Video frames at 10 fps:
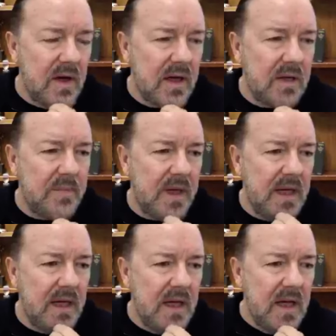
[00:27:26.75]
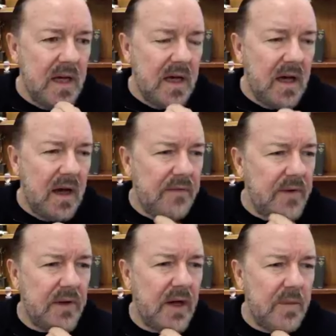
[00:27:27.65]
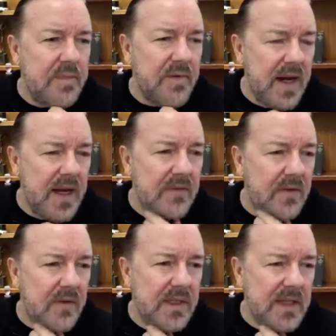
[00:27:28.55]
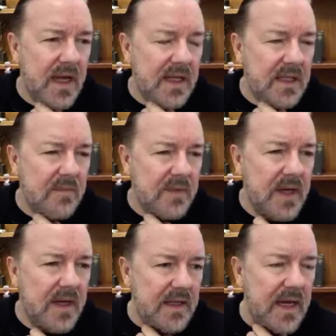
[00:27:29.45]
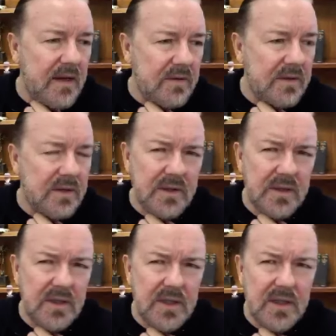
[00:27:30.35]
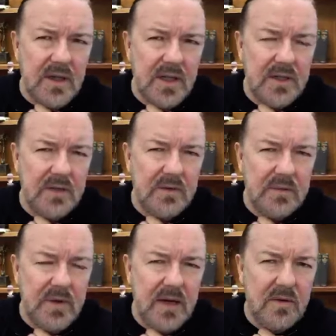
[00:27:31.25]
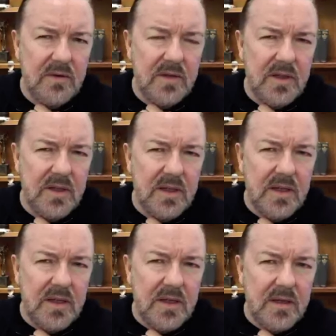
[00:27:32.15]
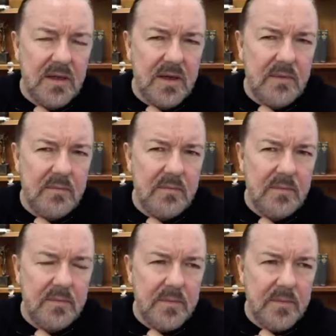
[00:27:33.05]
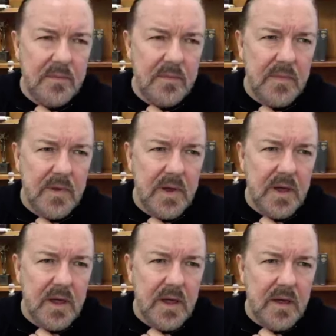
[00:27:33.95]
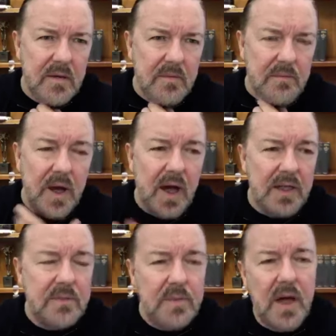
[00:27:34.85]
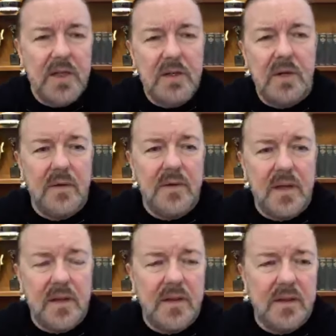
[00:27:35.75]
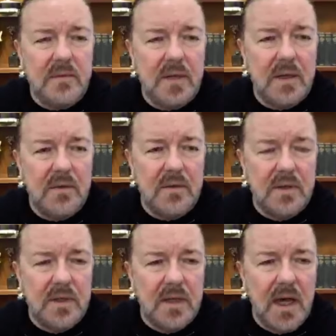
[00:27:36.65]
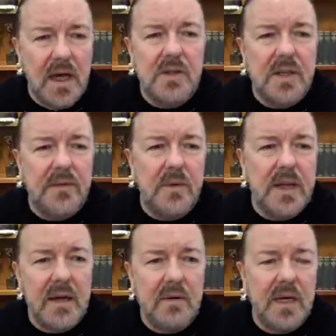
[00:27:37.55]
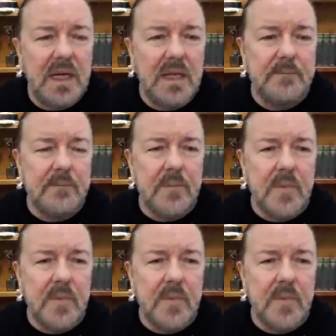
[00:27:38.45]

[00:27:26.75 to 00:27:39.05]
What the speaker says: I feel that I'm braver in stand-up than anything else I do as well. But I do love the other thing as well. I also feel guilty.